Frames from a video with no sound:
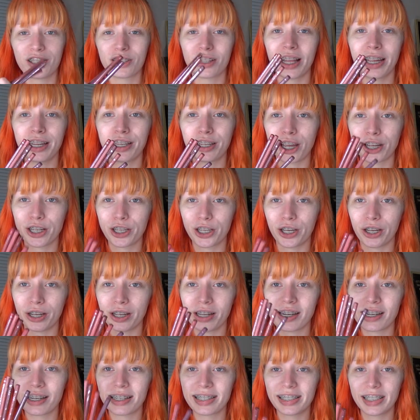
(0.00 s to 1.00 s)
These look like
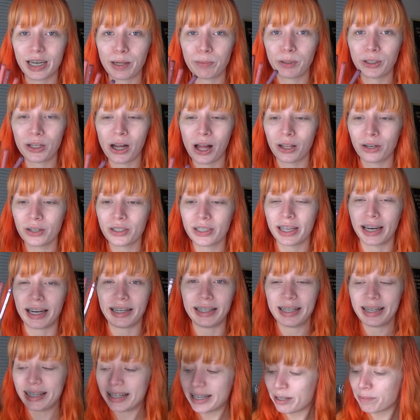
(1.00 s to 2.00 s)
good staple colors that
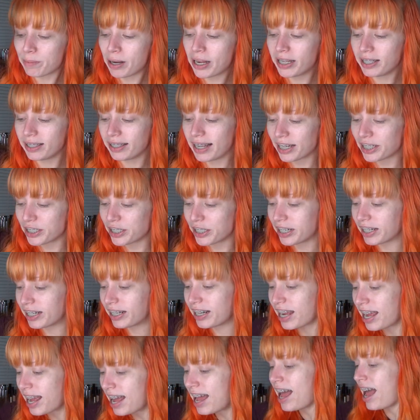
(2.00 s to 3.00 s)
I needed in my
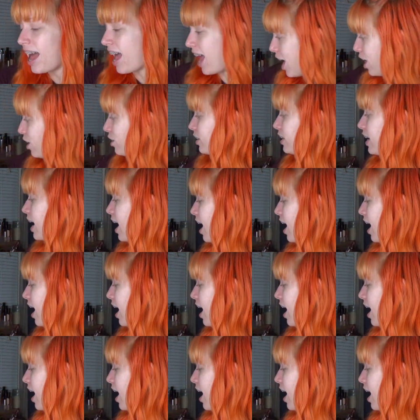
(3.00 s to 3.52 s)
collection. Hell